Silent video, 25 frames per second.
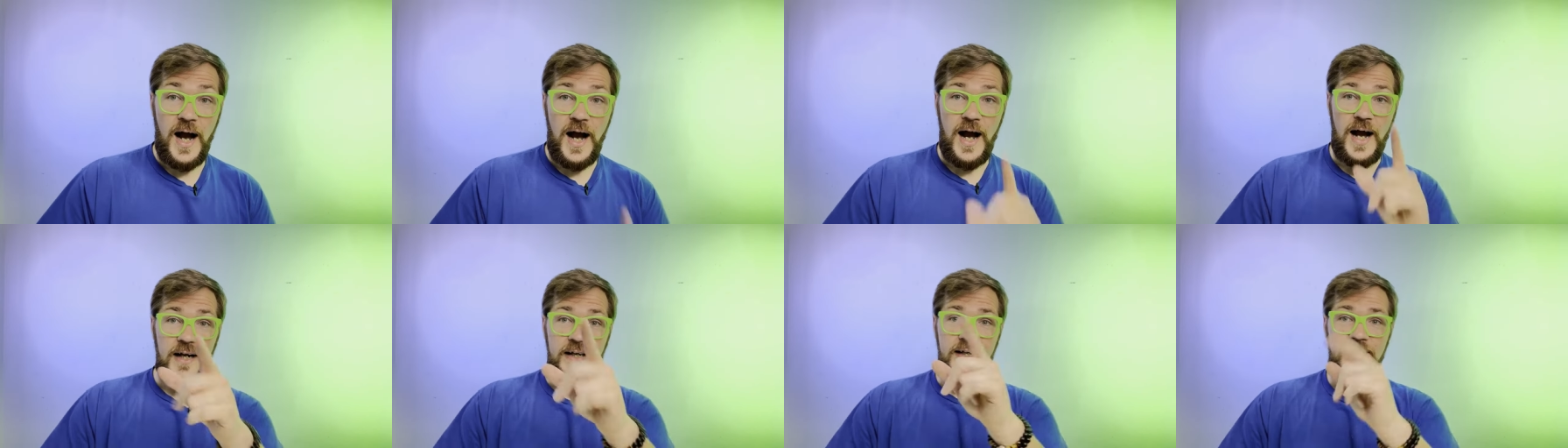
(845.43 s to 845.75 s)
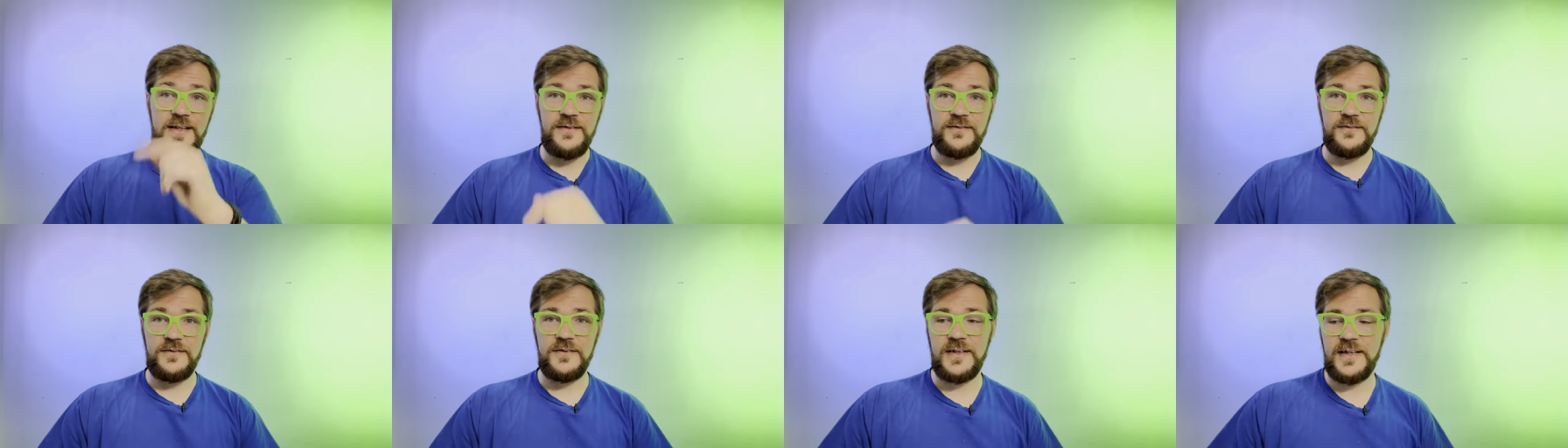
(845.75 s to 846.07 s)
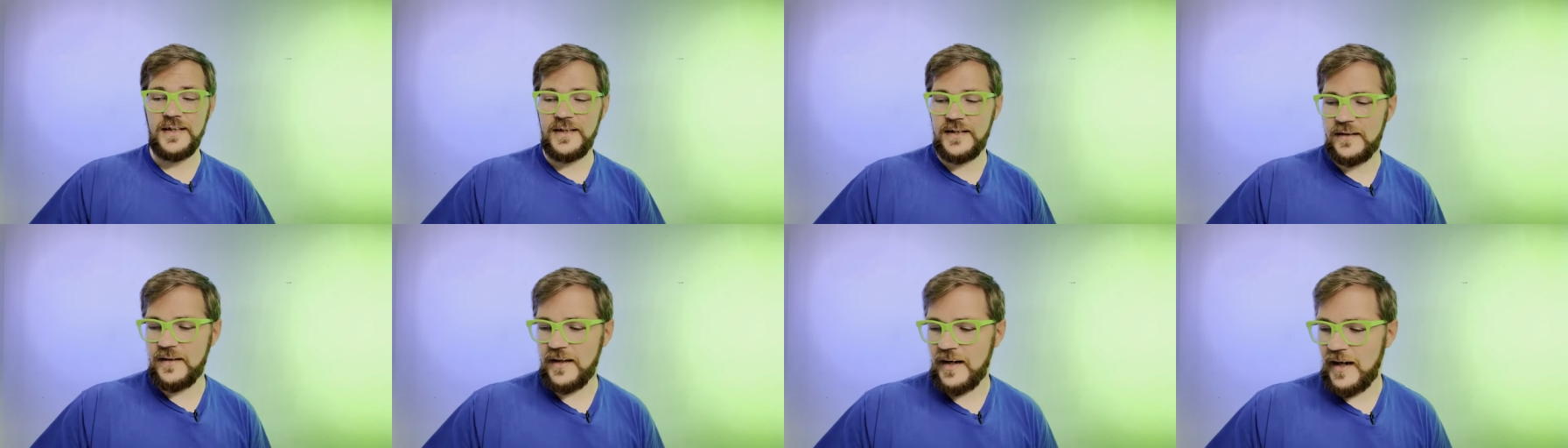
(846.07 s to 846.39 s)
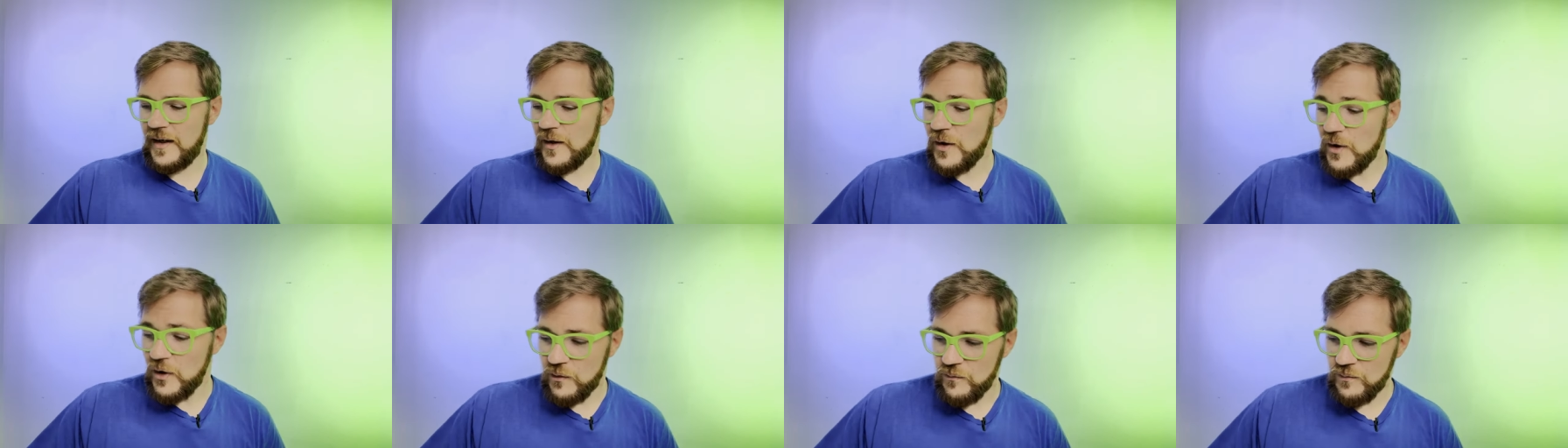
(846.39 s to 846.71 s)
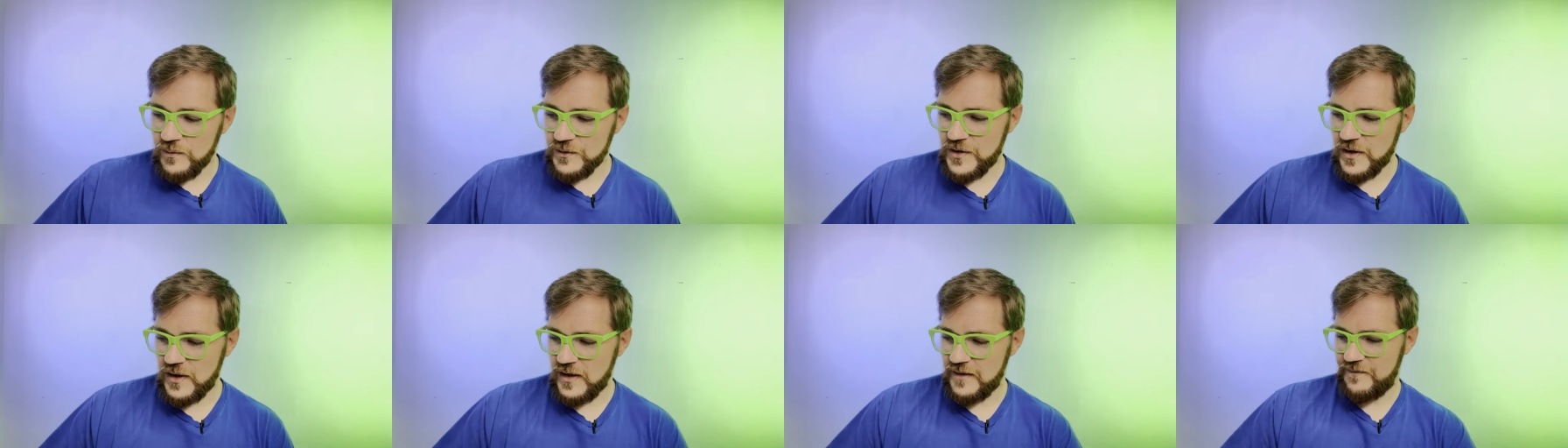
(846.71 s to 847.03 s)
I need to look into that.
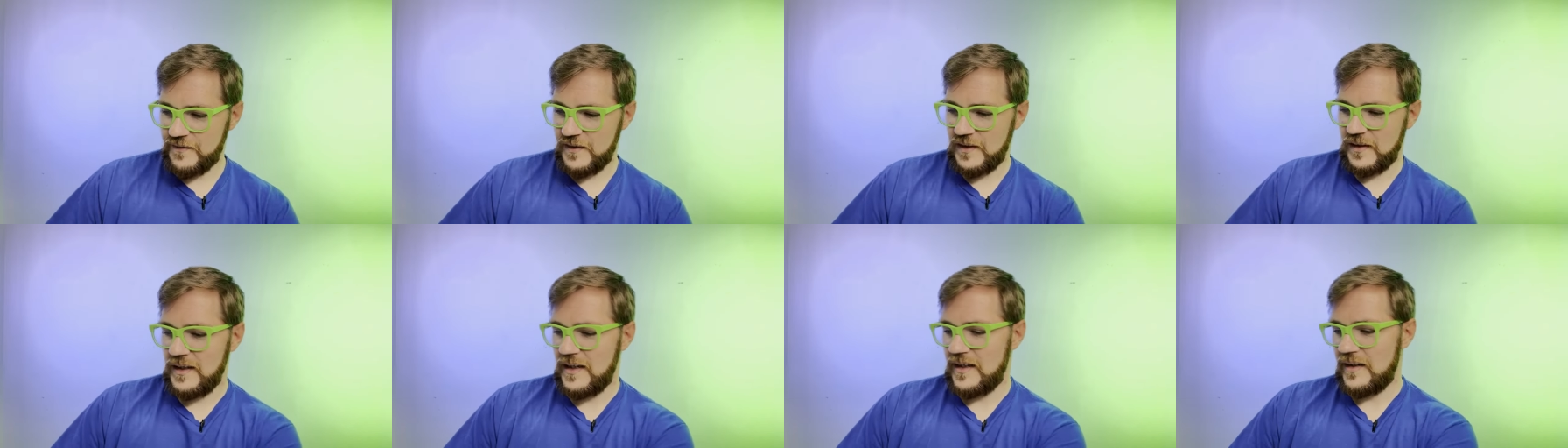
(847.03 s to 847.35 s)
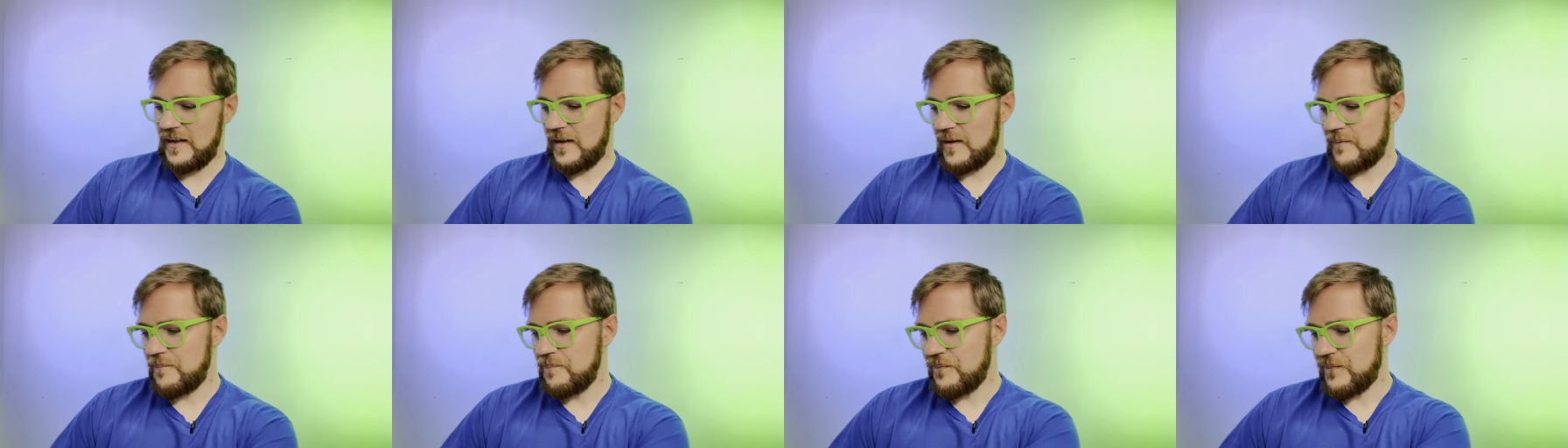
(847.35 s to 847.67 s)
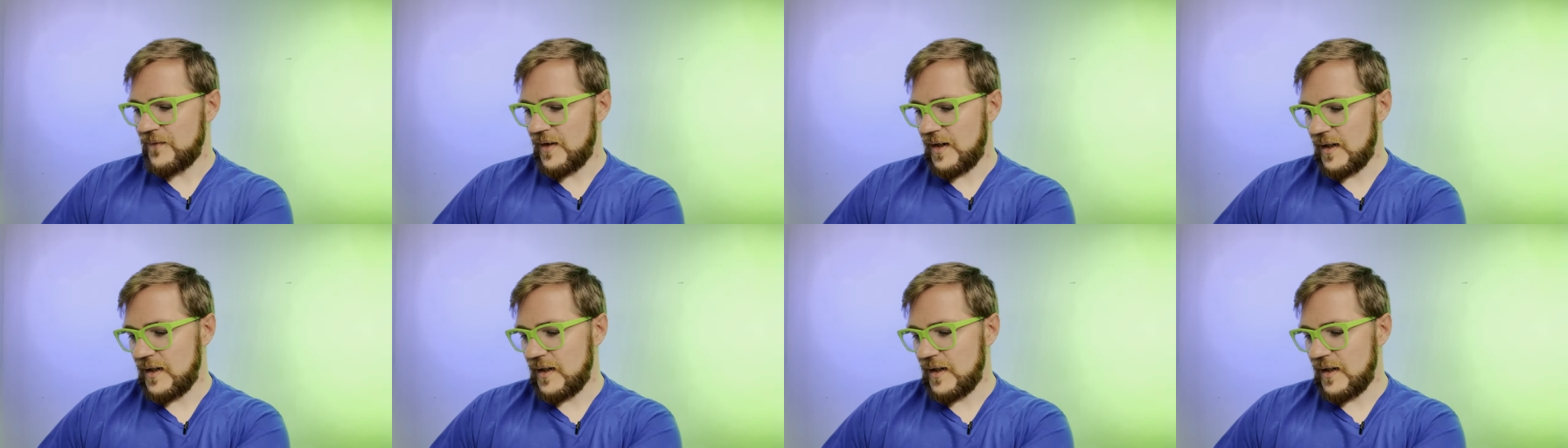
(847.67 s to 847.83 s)
We'll try and figure that out.